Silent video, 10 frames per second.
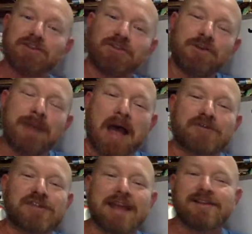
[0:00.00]
You may have
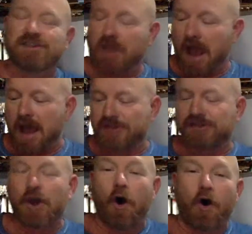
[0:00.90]
seen
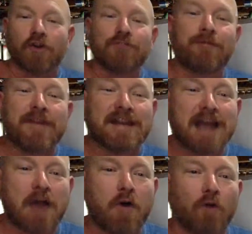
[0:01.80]
Scott on a
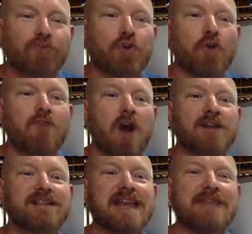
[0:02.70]
video on
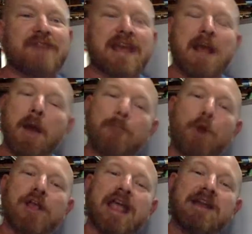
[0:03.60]
Joyrider TV
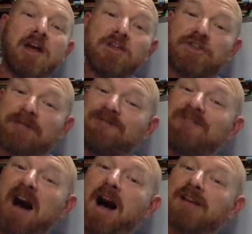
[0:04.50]
putting in the
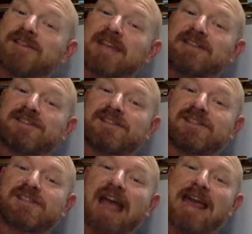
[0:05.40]

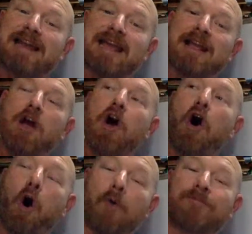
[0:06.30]
fastest sailing
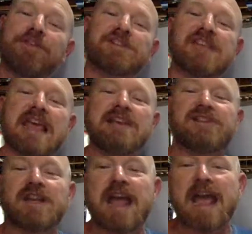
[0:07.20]
of the
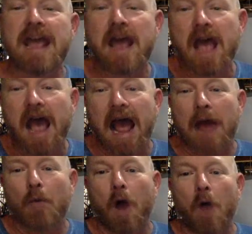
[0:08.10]
season here
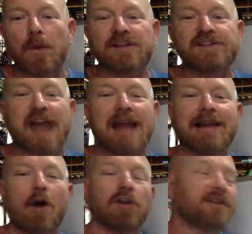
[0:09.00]
at Wildwind Sailing
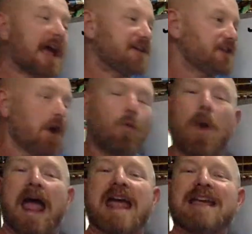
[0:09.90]
Holidays,
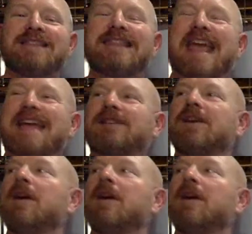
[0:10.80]
where it did